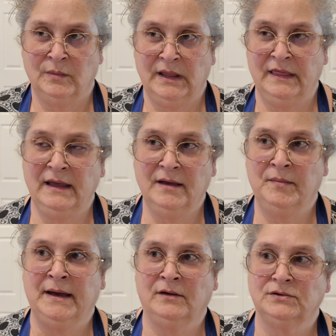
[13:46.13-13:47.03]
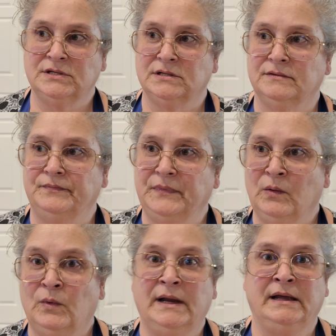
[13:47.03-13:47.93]
think about
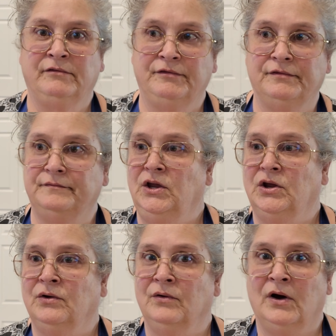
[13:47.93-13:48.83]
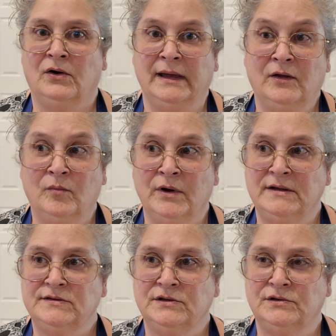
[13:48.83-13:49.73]
what if, you know, all hell
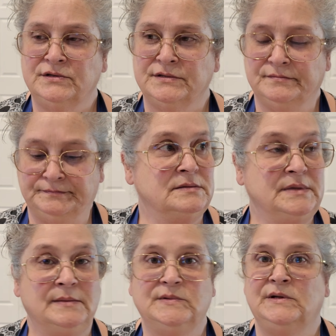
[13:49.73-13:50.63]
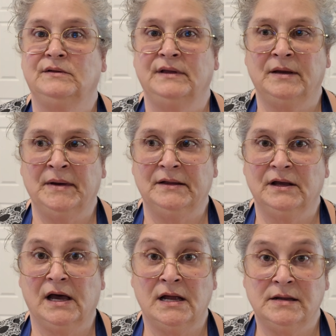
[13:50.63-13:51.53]
breaks loose, sometimes we don't think about the
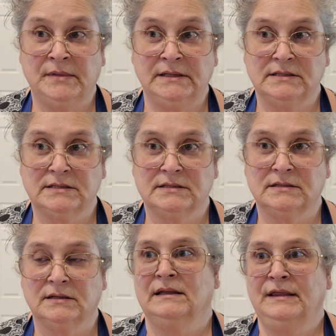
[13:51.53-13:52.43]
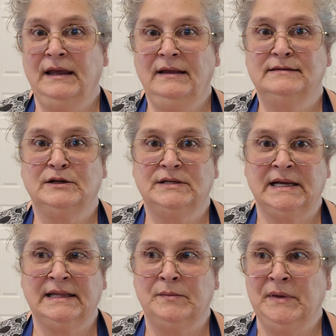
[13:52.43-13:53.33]
condiments. The things that'll
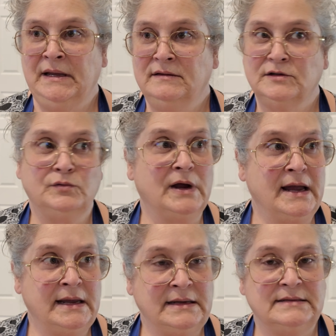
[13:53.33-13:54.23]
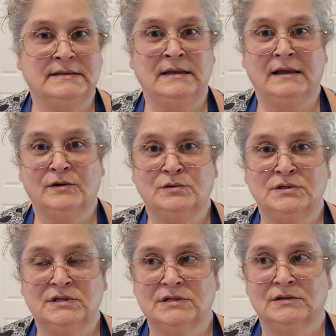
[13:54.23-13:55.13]
take that beans and rice and
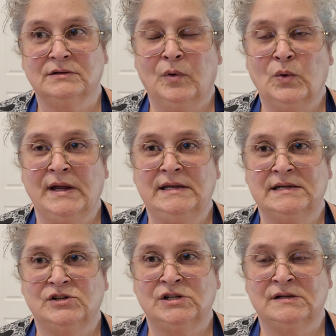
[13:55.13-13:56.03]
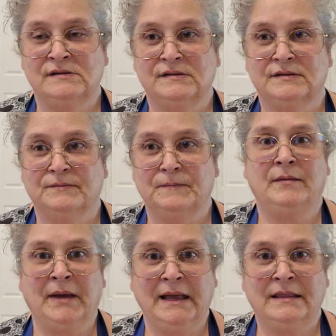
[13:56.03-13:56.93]
those boring dishes
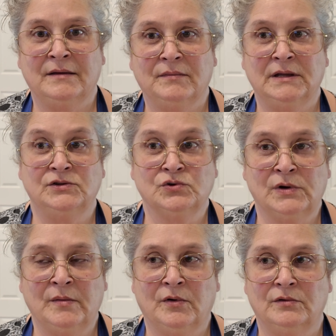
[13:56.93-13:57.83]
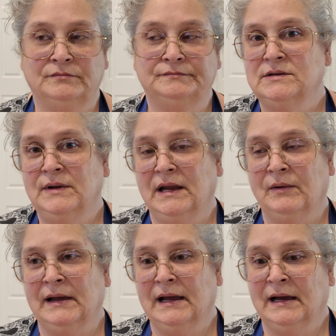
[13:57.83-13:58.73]
and make them enjoyable. So
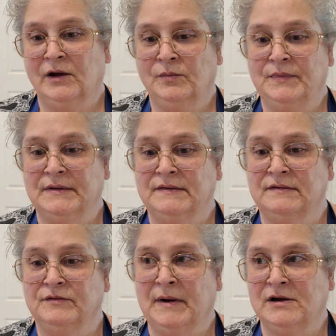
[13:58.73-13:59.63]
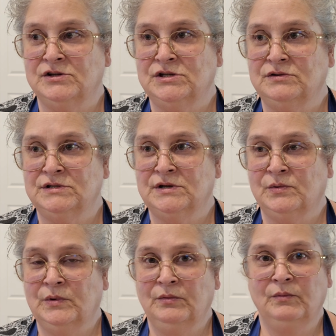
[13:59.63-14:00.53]
anyway, I hope this inspired you. So
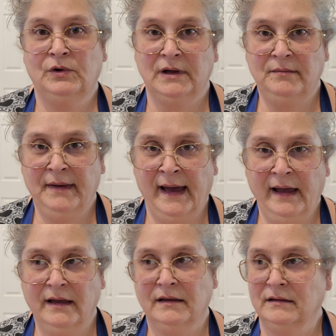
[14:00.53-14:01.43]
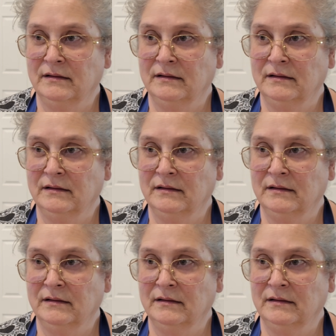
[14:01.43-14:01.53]
we'll come back